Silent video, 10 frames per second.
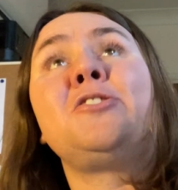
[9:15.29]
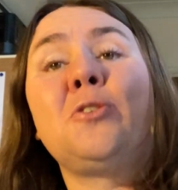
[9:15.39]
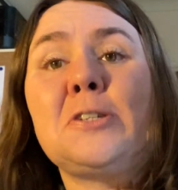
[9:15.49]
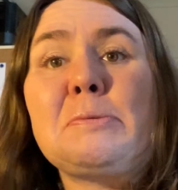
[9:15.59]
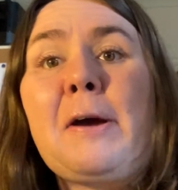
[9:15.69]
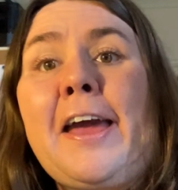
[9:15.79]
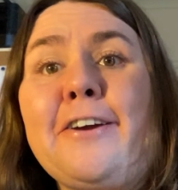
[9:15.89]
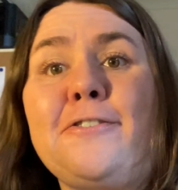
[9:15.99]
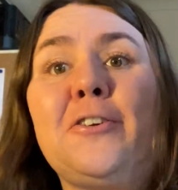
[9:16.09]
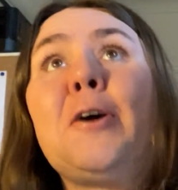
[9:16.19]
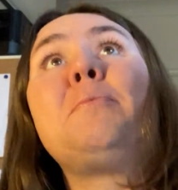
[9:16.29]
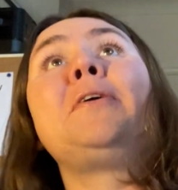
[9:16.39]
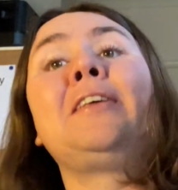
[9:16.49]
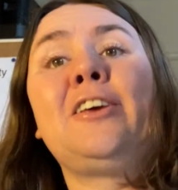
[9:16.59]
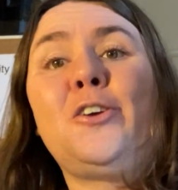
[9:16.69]
Yours is about 8 foot up
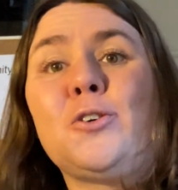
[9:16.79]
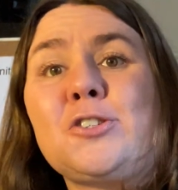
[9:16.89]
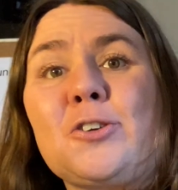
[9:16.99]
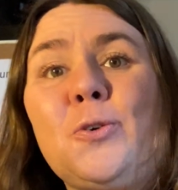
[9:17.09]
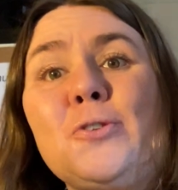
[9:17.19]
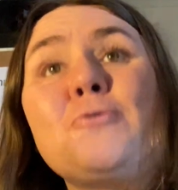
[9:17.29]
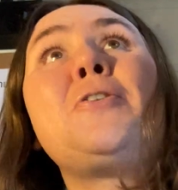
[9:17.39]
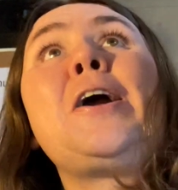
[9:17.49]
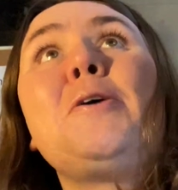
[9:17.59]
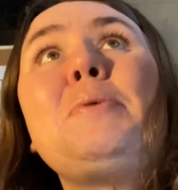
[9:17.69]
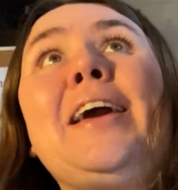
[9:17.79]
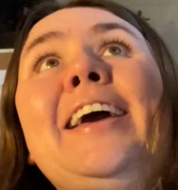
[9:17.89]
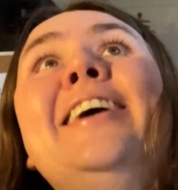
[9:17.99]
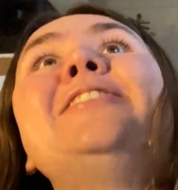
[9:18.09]
here. Your score's right up here.